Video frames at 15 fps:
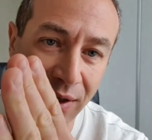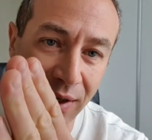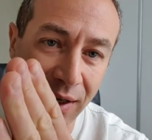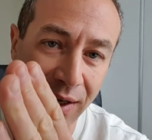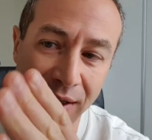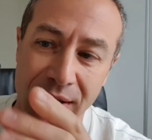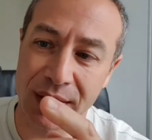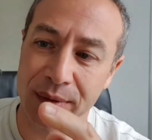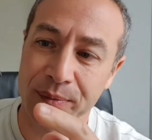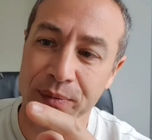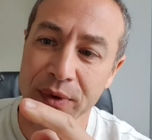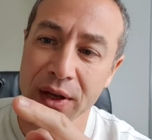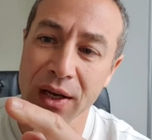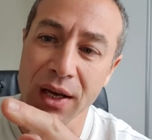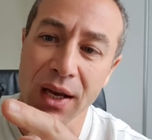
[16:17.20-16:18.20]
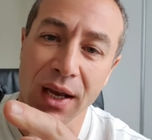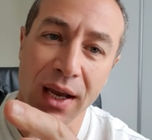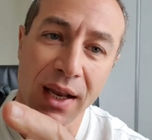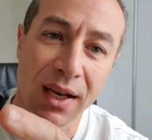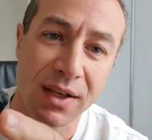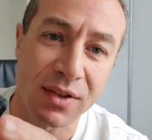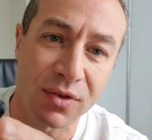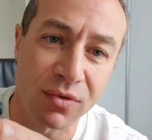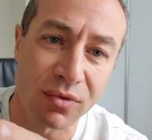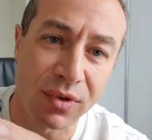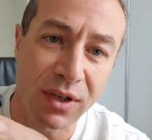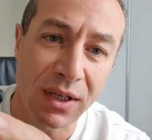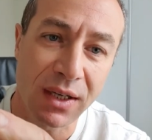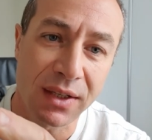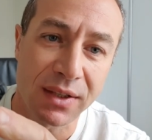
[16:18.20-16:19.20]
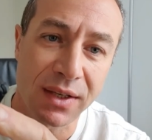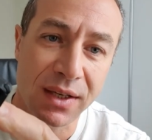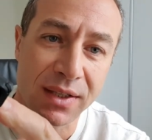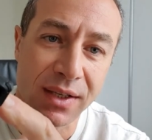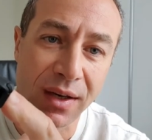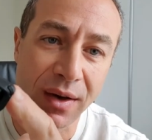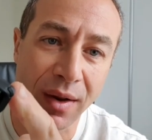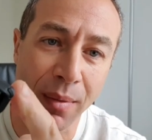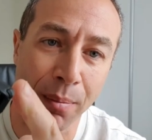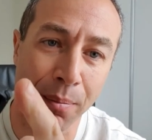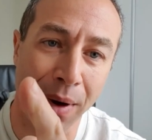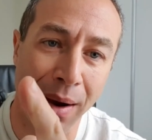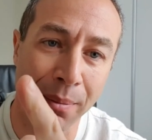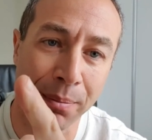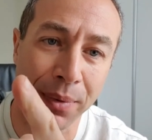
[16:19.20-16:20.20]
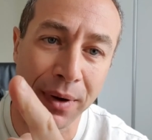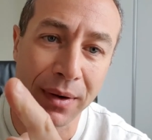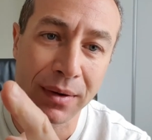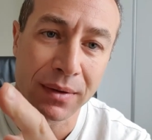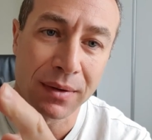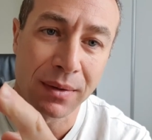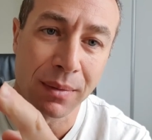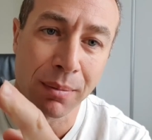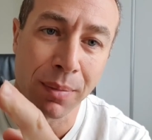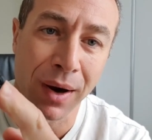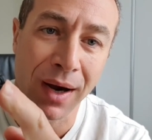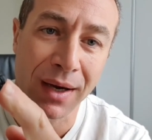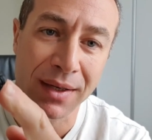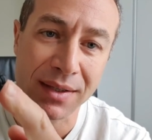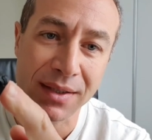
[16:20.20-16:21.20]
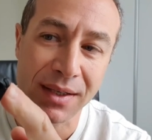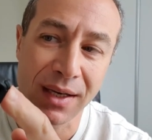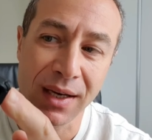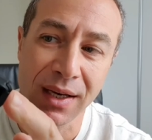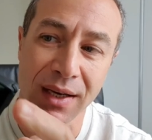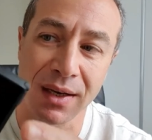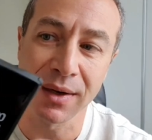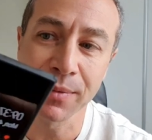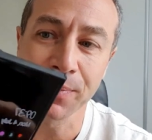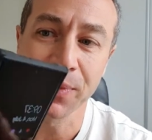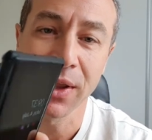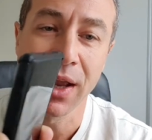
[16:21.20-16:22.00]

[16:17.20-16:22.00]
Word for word: here. It has really decent bumper bars here,